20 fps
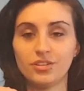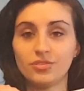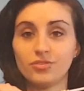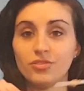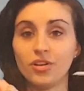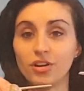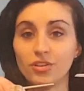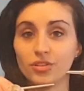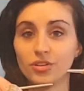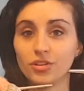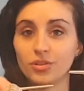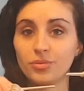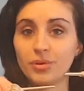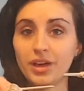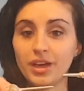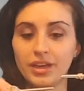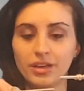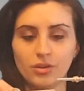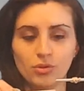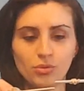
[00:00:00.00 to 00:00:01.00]
farther
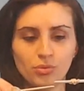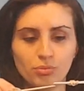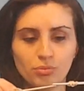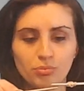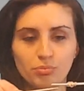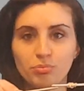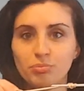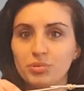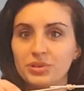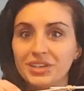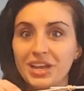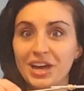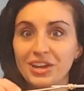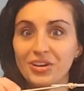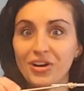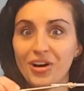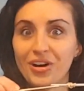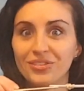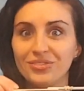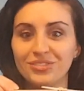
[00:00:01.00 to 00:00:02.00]
away, but not
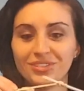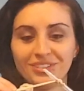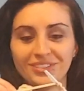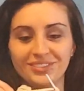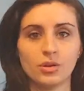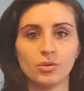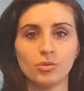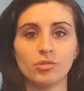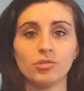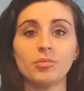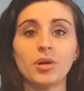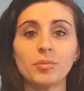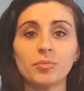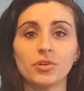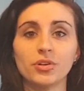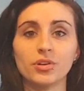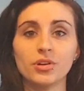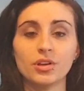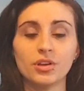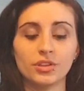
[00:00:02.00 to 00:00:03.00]
off. Remember,